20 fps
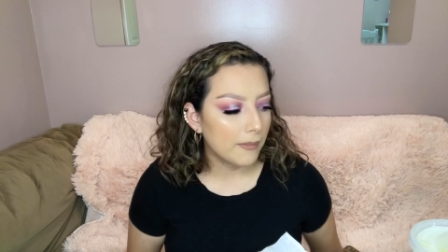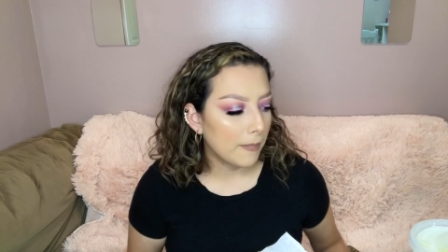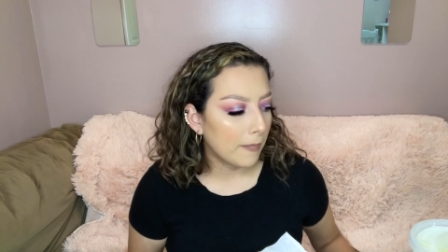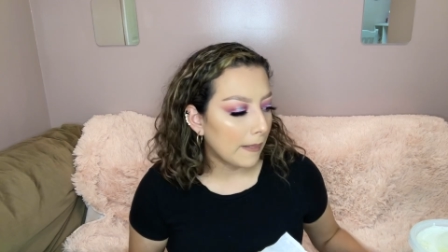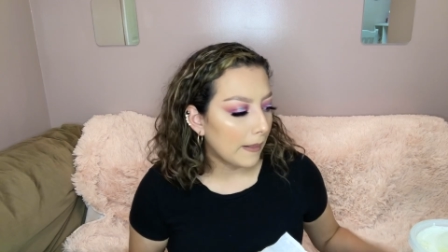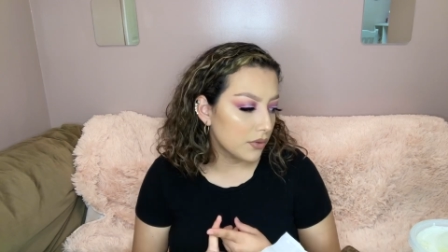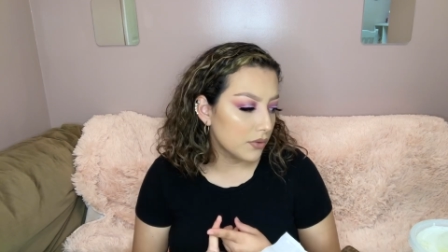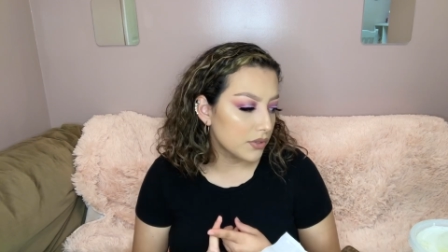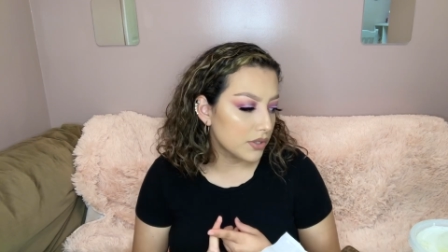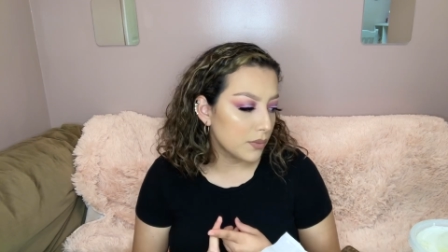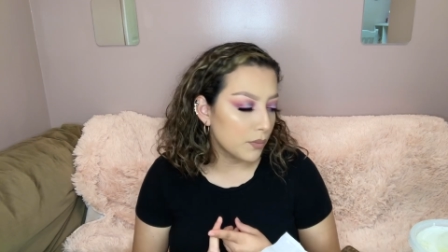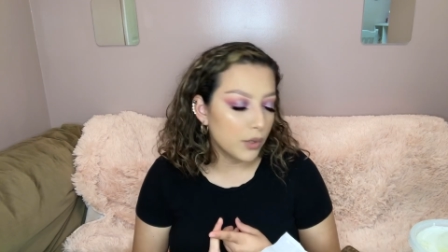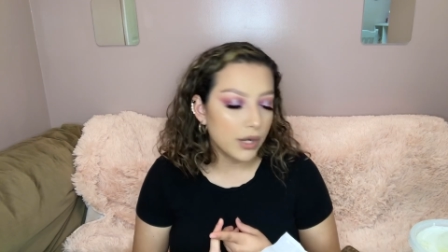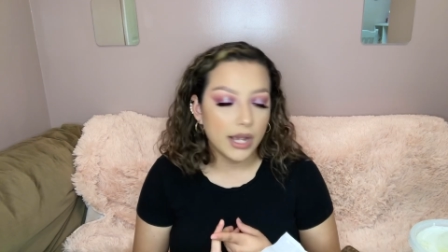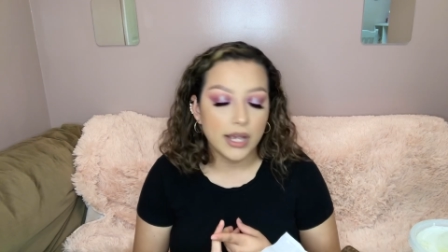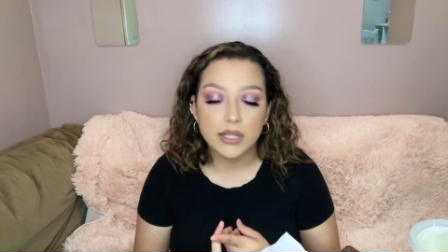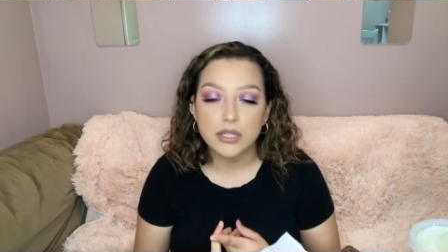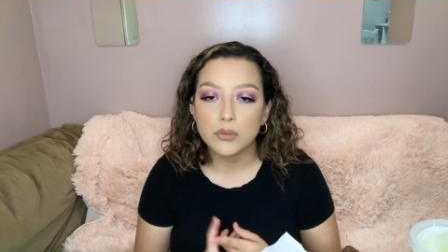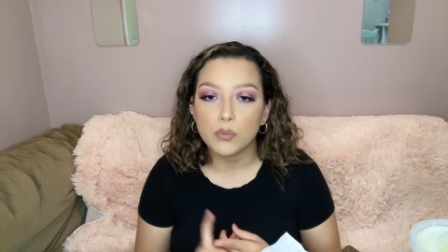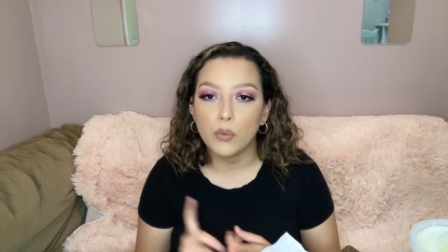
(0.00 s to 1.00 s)
You know, someone
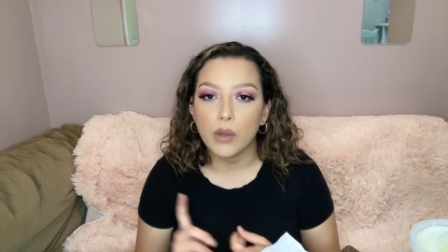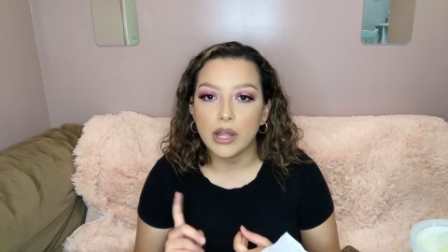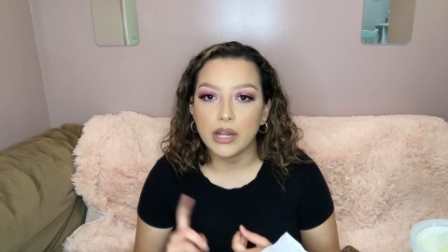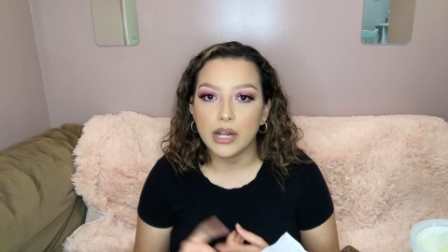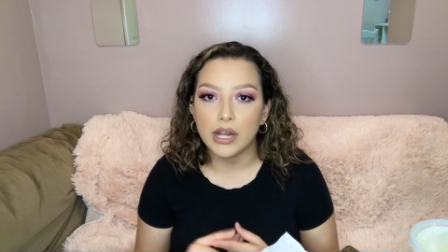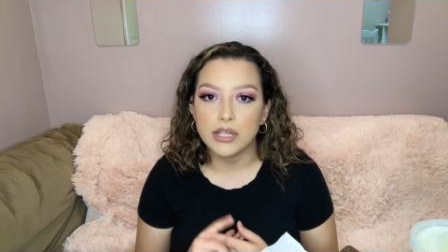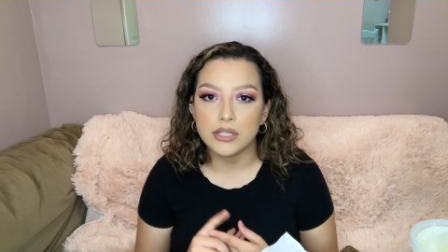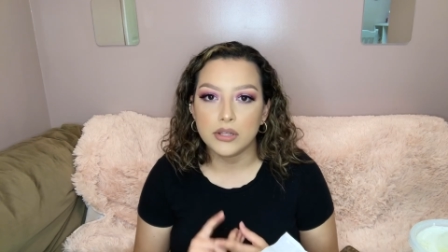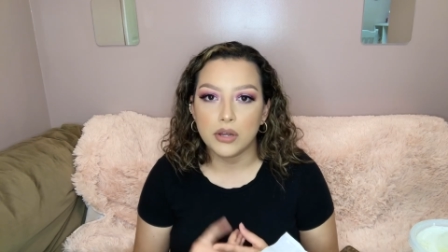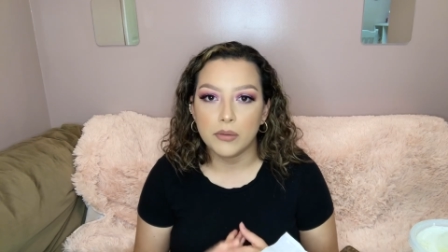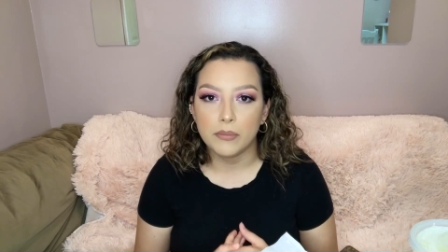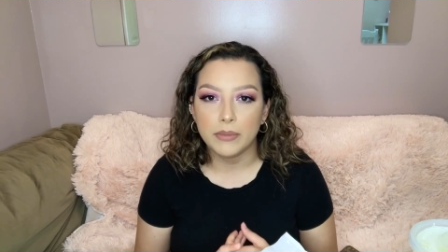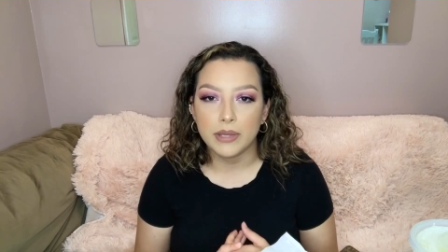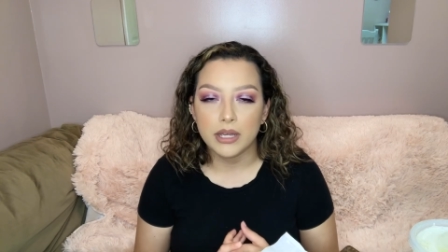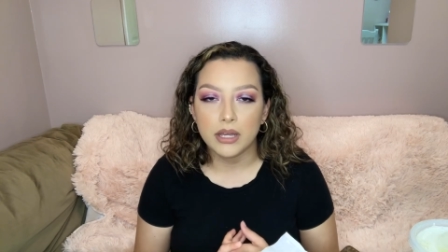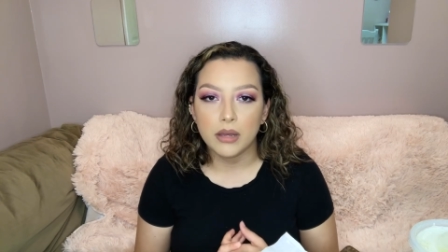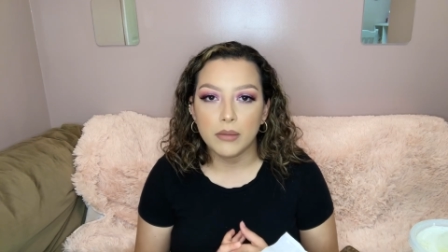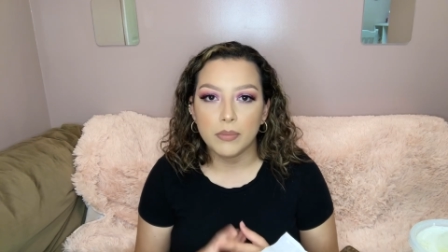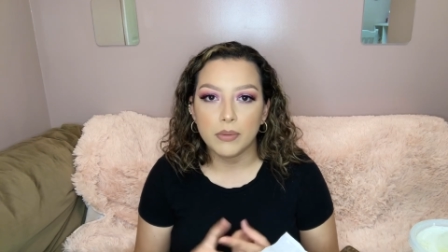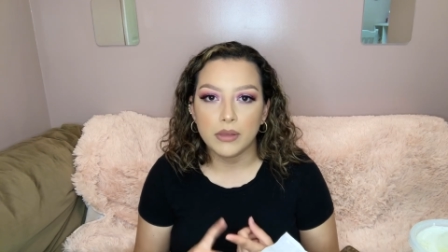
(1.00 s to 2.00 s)
asked why did I start
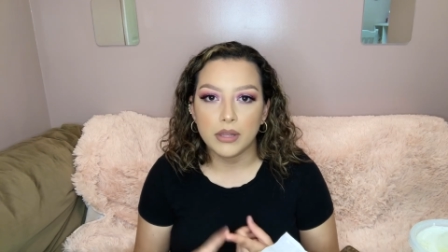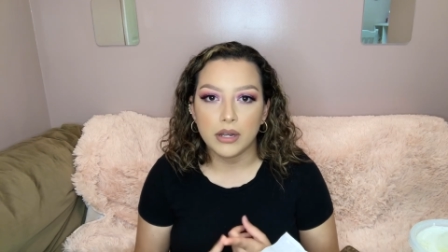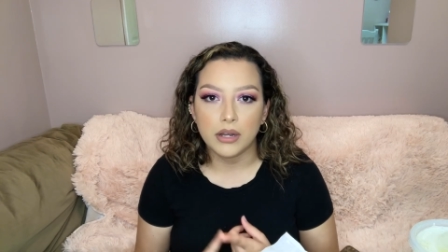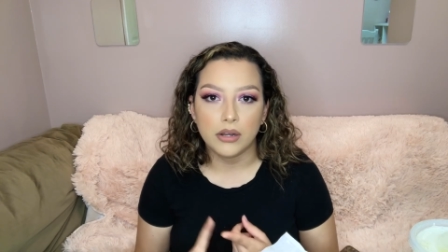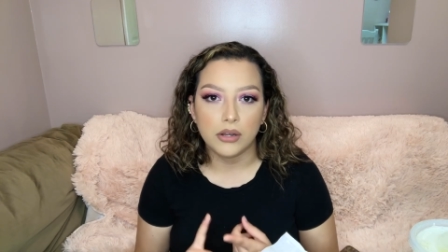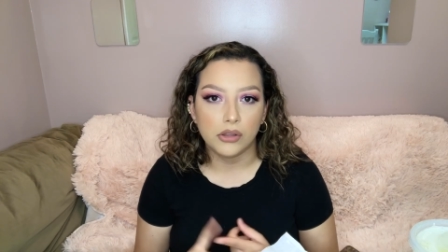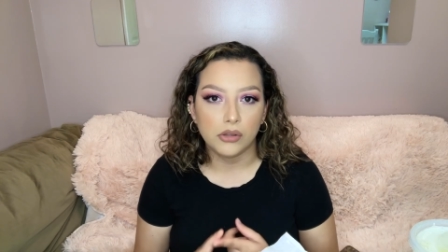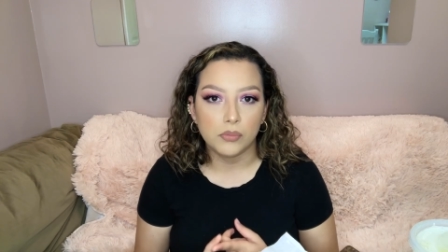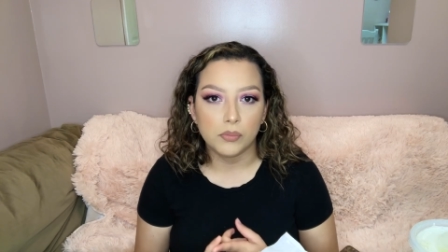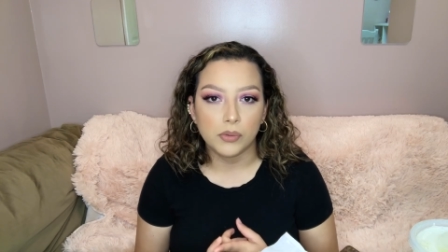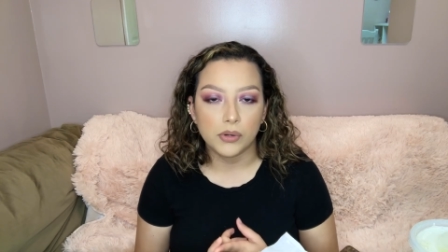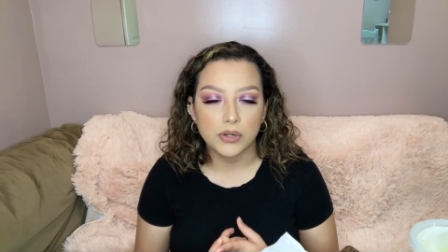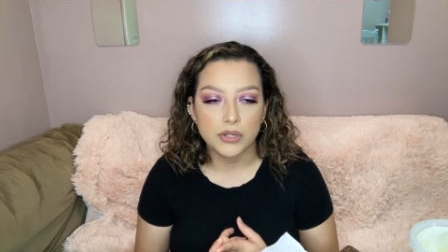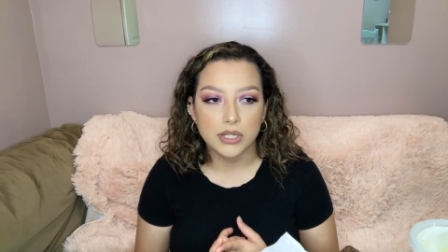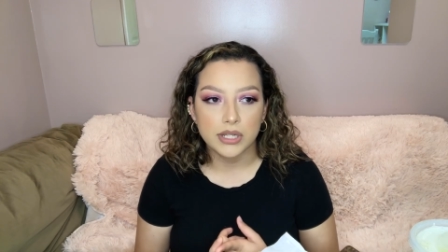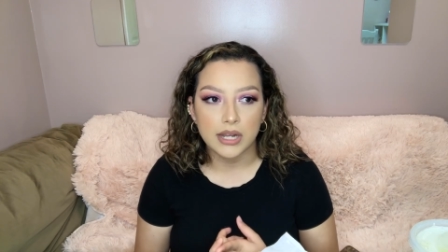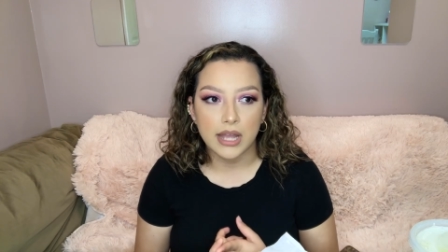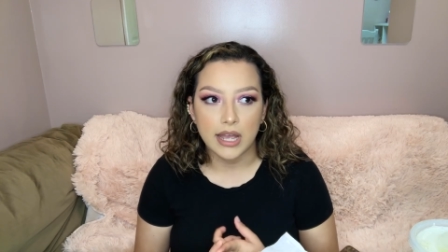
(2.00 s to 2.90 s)
makeup and then another person